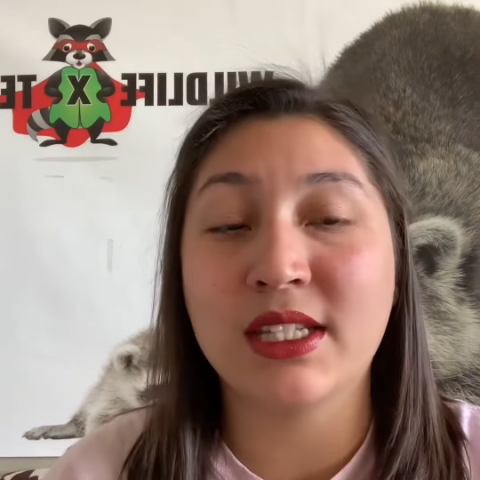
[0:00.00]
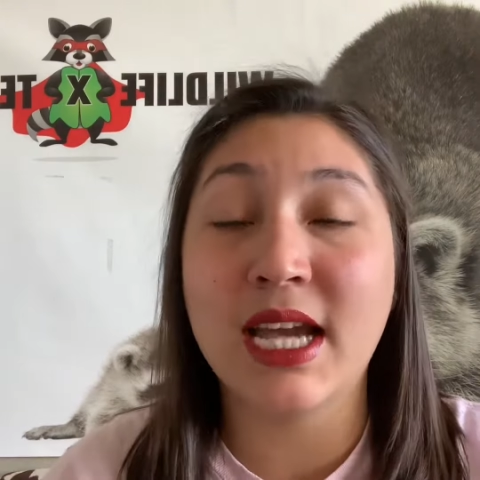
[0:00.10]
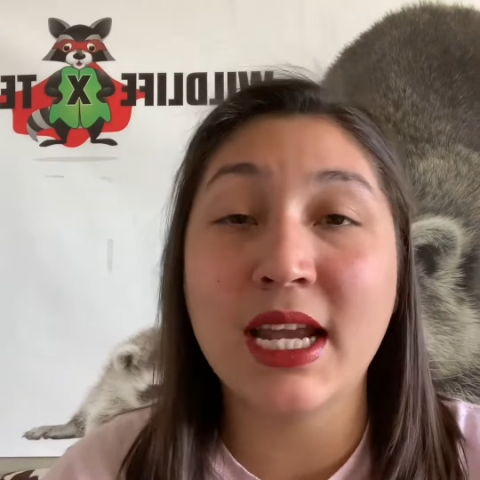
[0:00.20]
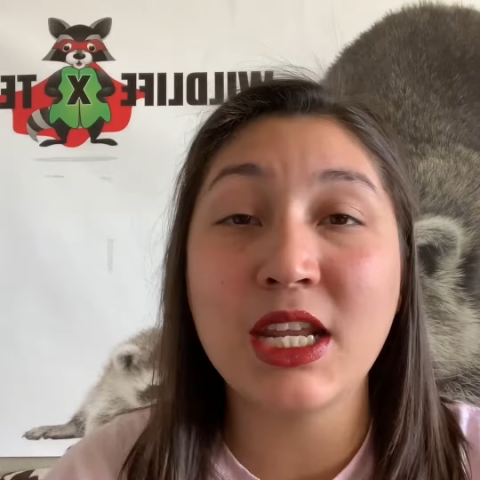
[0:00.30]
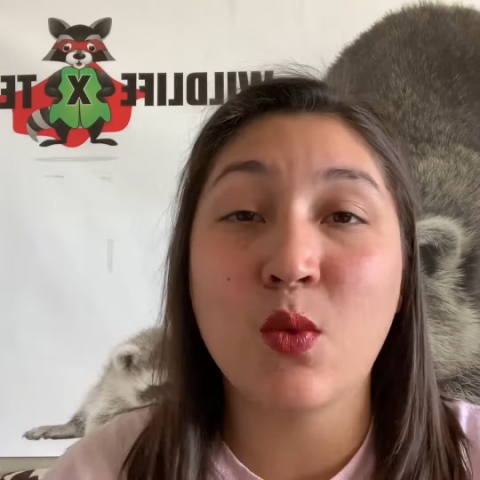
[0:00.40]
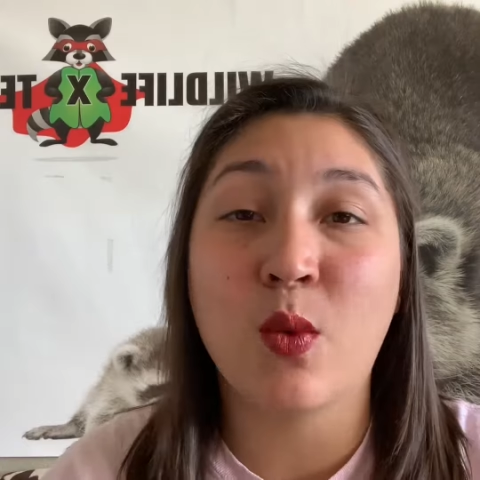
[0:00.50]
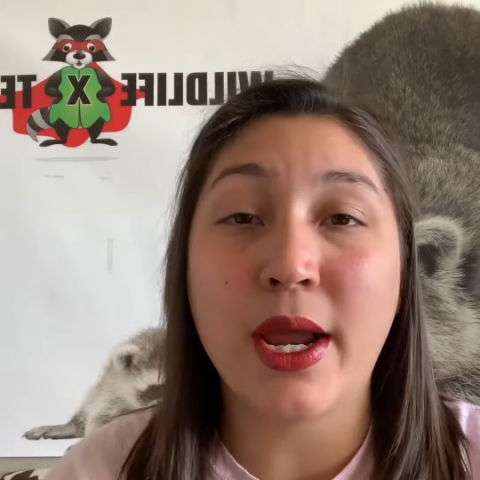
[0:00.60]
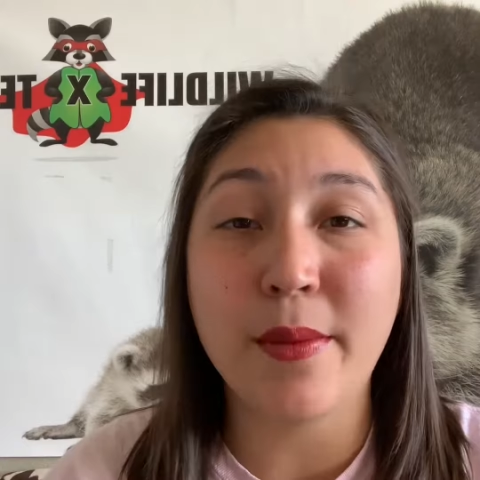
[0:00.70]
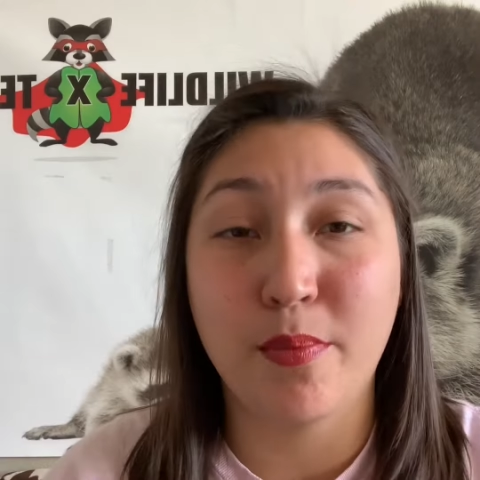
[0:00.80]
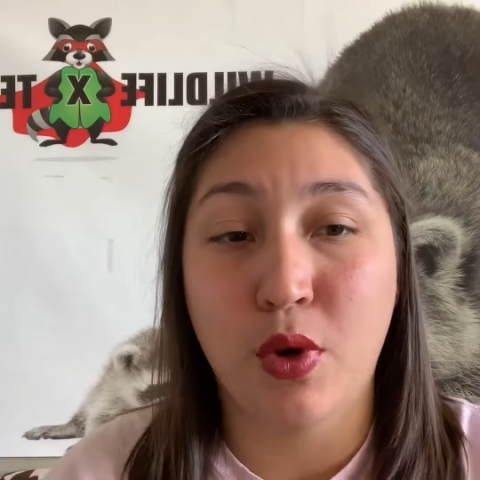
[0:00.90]
tiny
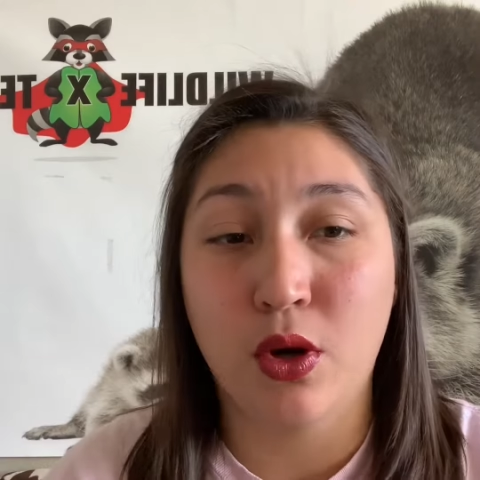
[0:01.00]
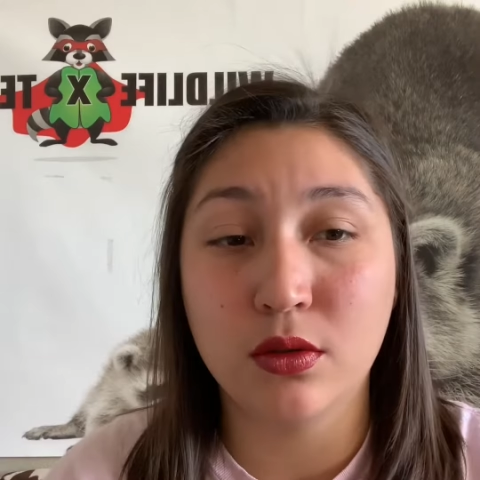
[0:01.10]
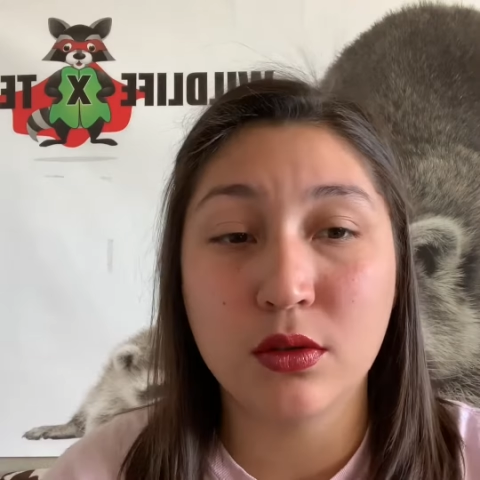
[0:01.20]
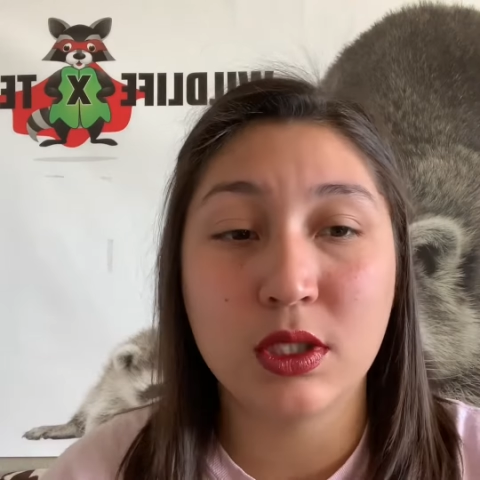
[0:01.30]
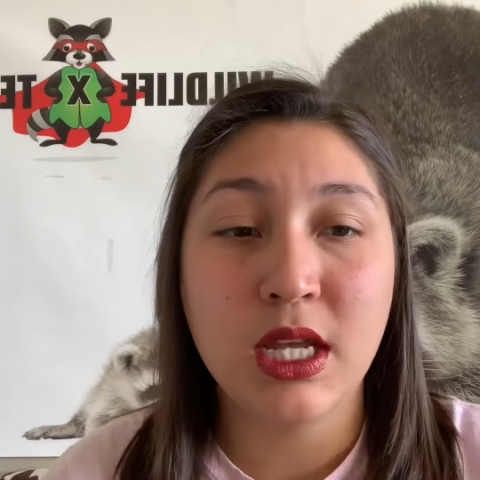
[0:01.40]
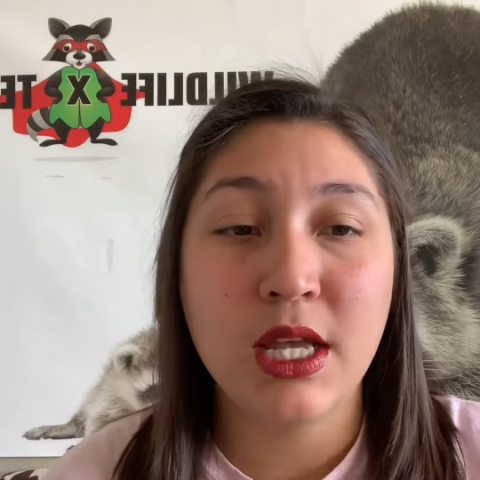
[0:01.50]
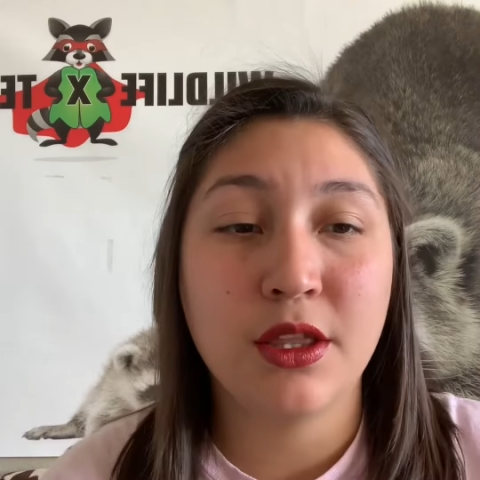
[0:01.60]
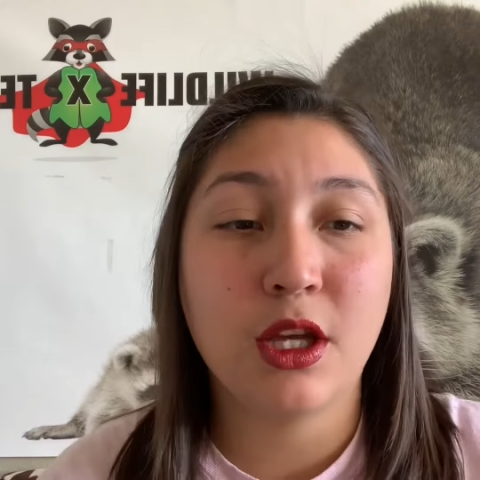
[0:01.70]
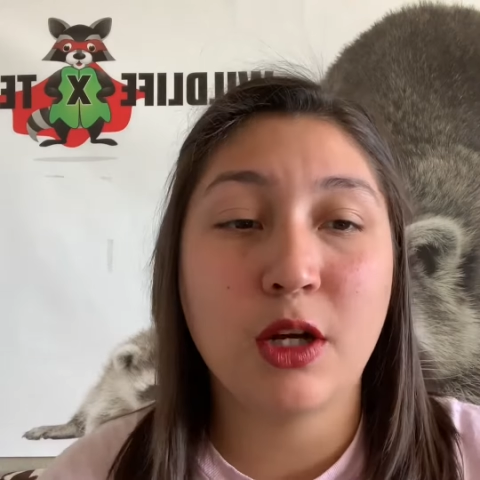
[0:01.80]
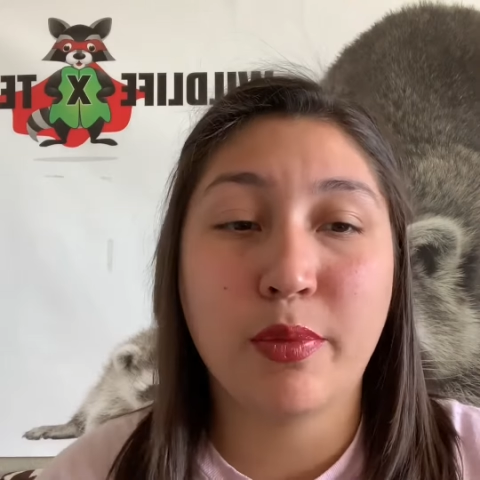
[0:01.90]
white balls that are